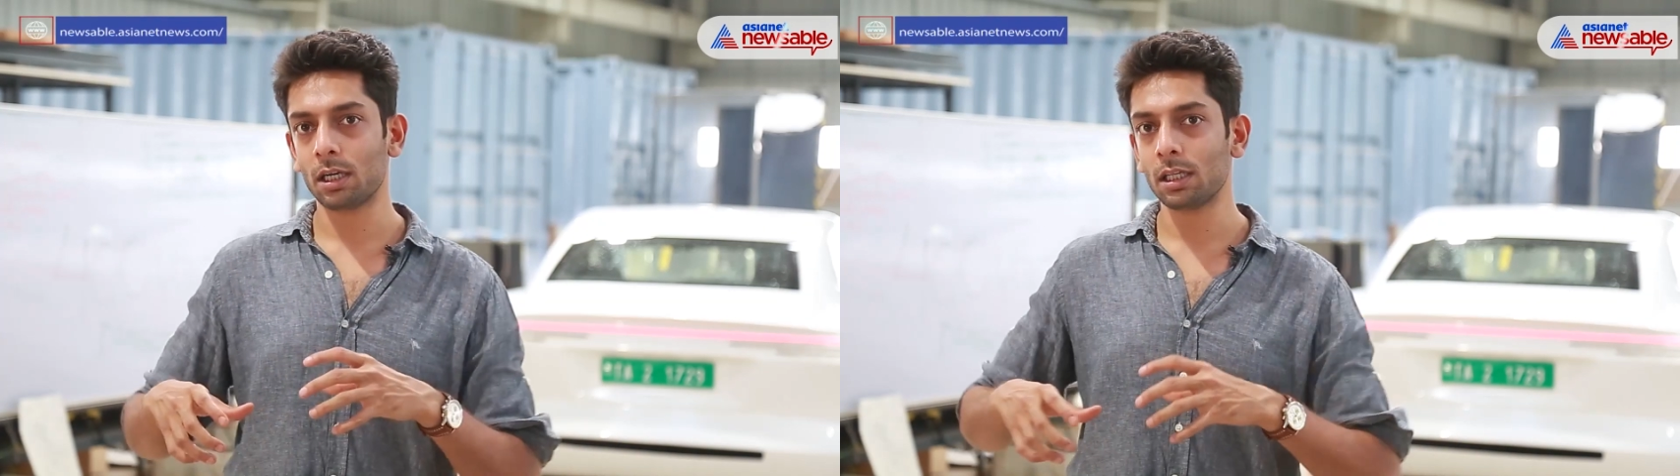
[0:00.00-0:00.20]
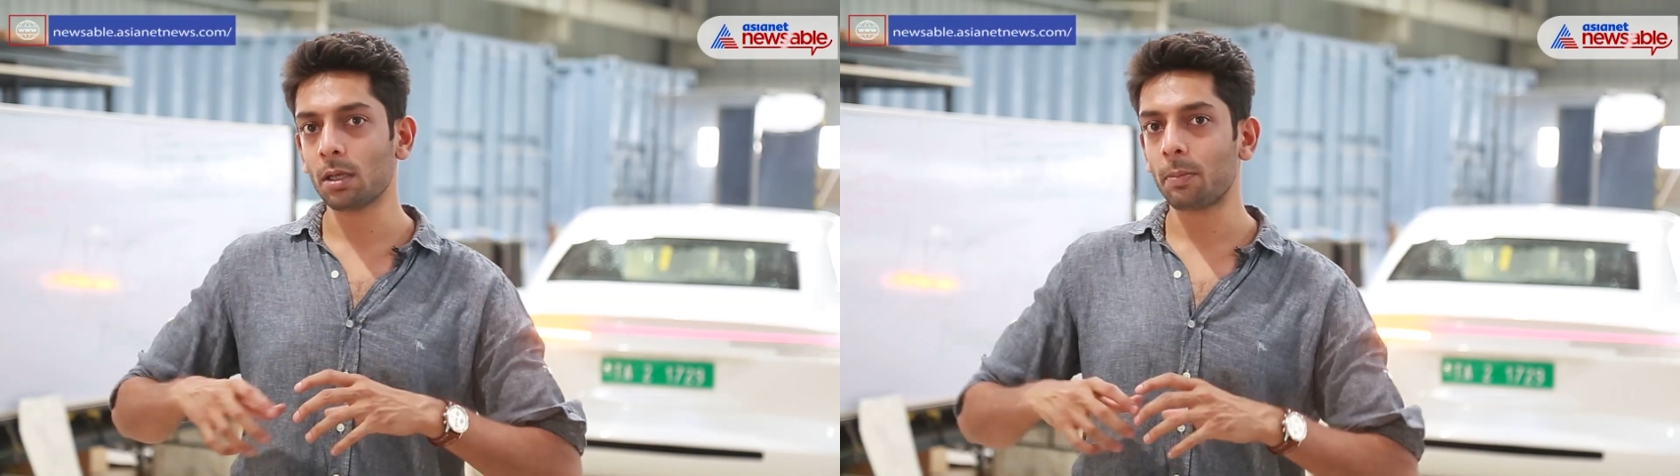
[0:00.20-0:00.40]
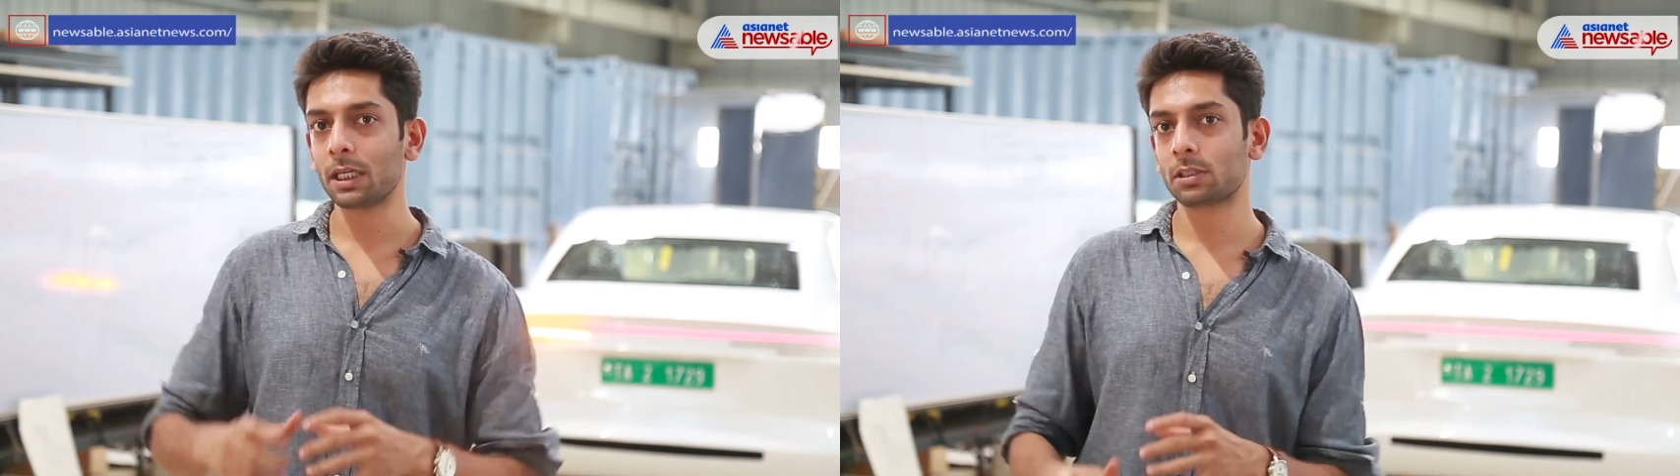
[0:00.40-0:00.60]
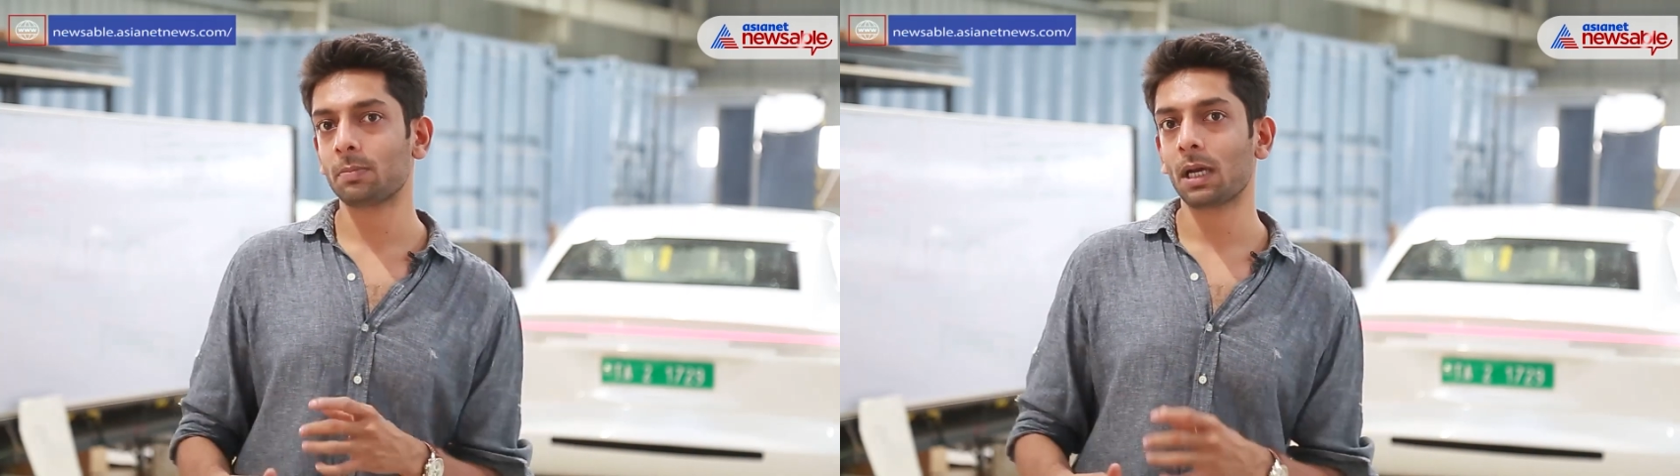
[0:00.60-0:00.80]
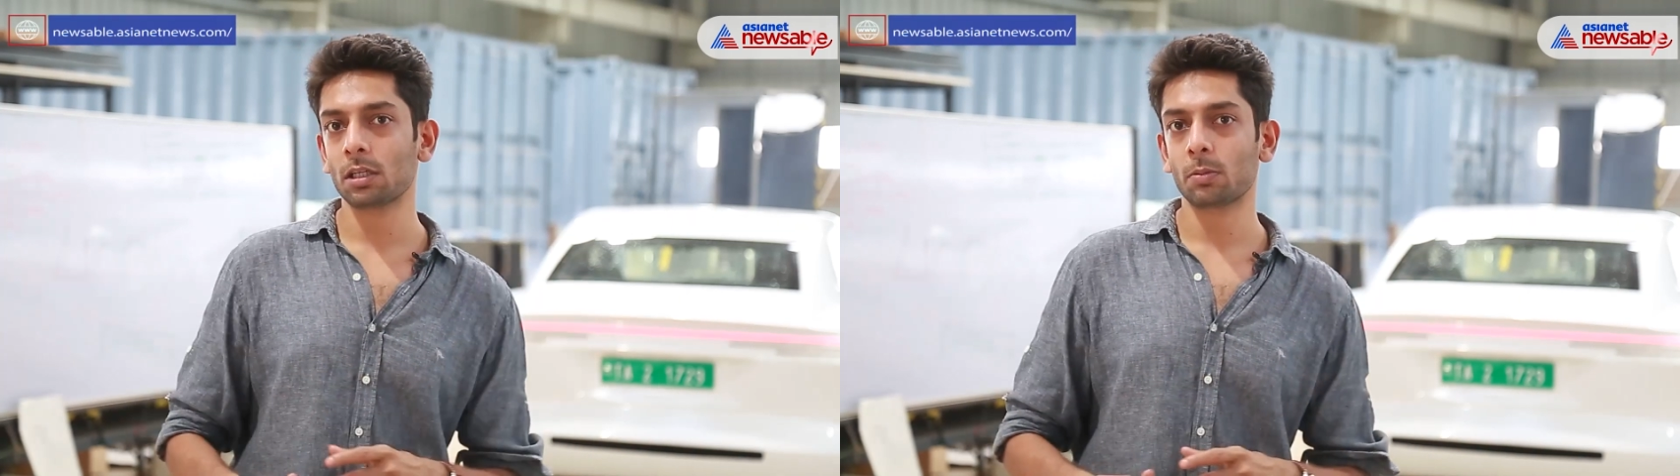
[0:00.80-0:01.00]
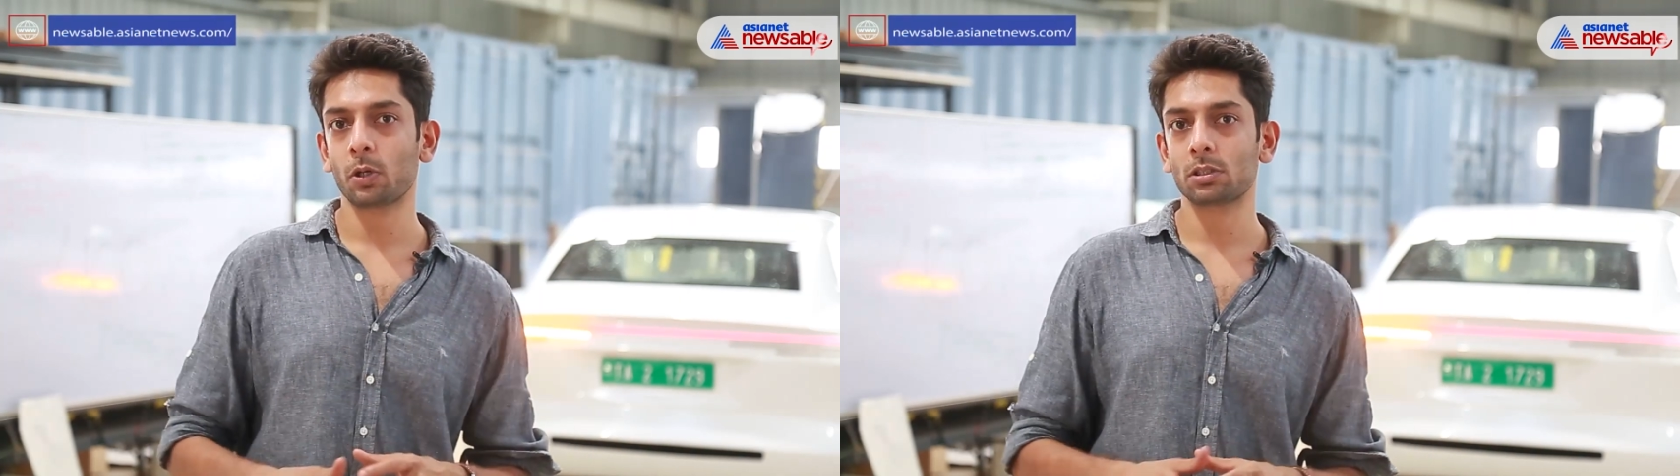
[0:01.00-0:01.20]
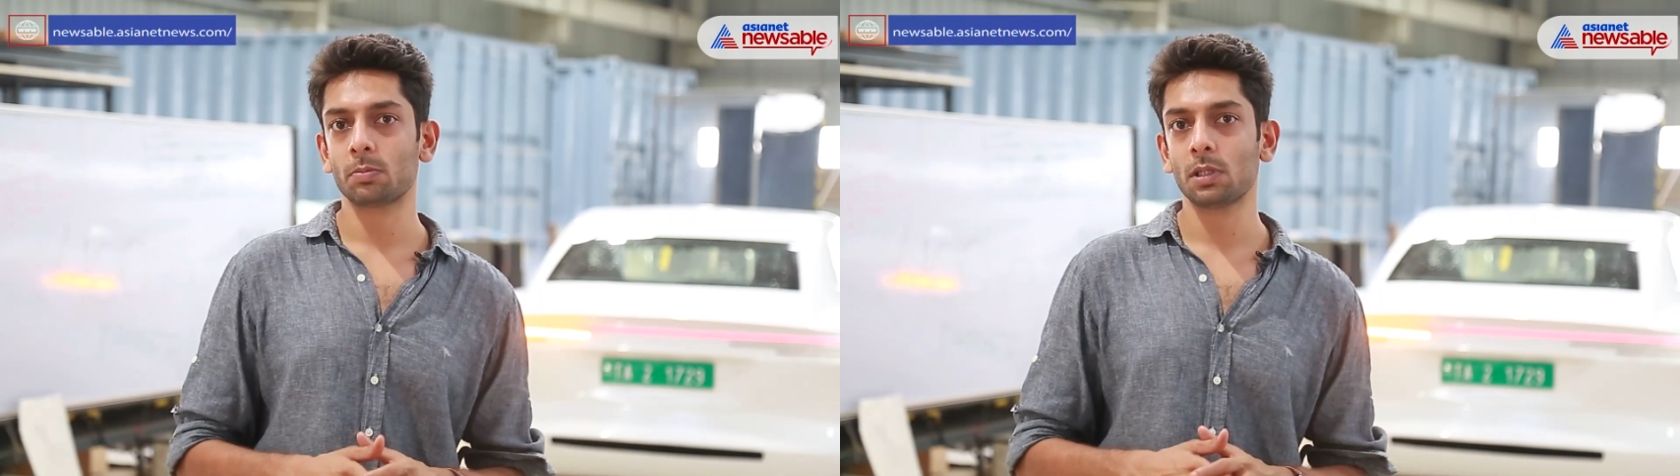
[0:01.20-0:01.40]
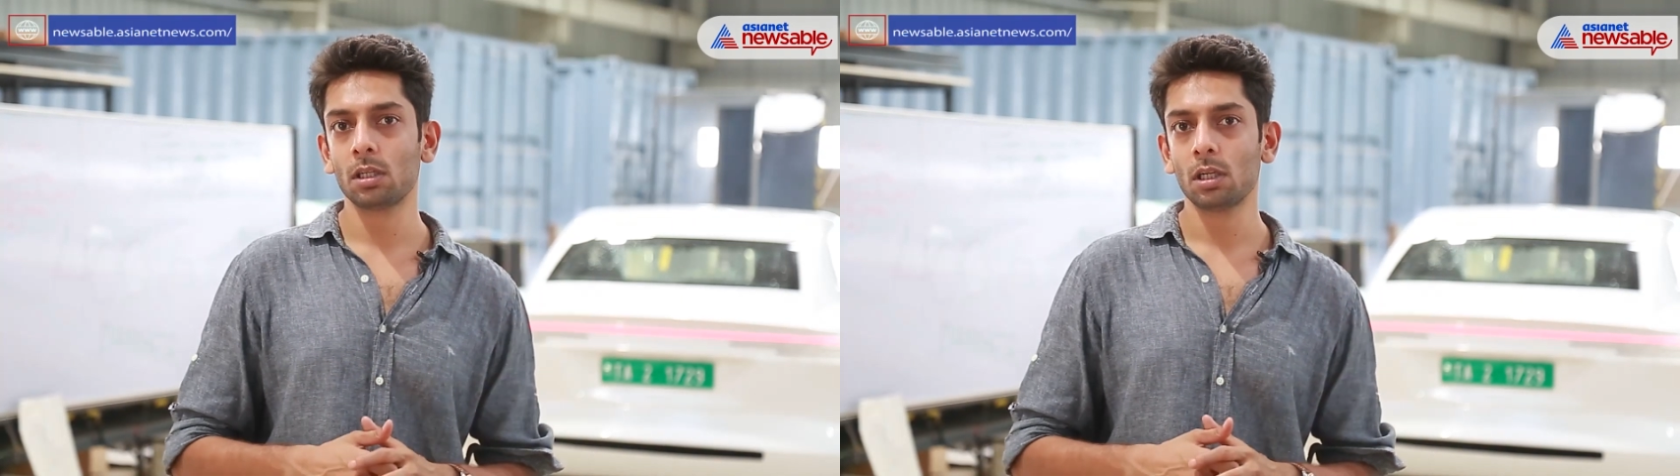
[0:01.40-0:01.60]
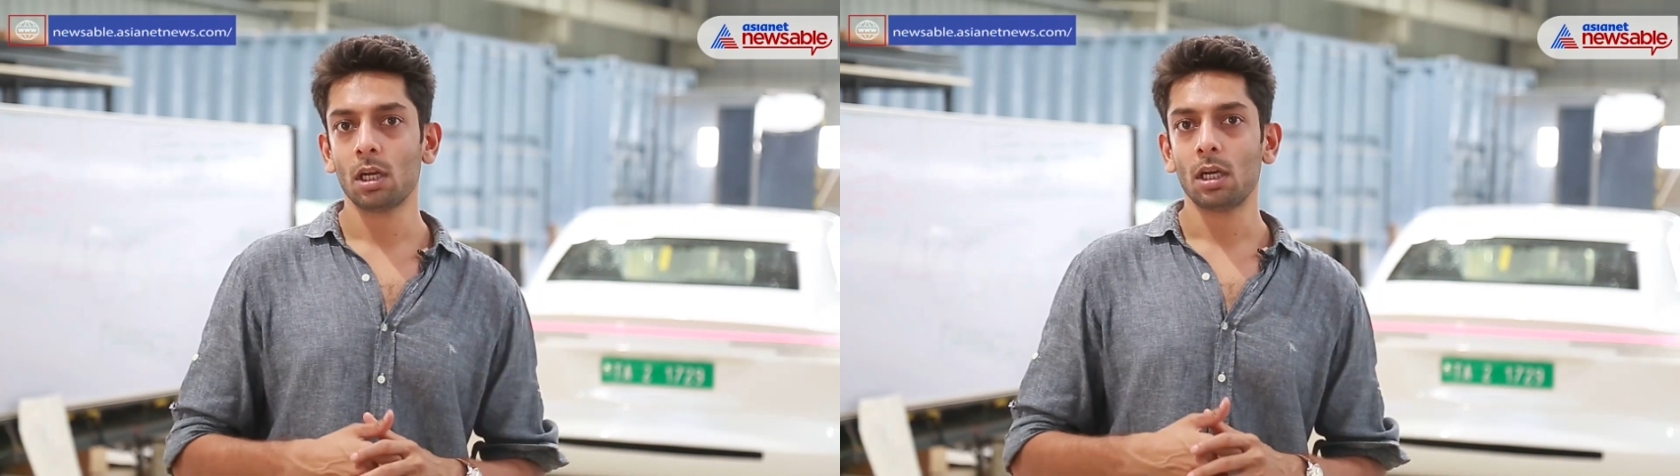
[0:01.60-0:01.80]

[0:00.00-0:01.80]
in the best manner possible.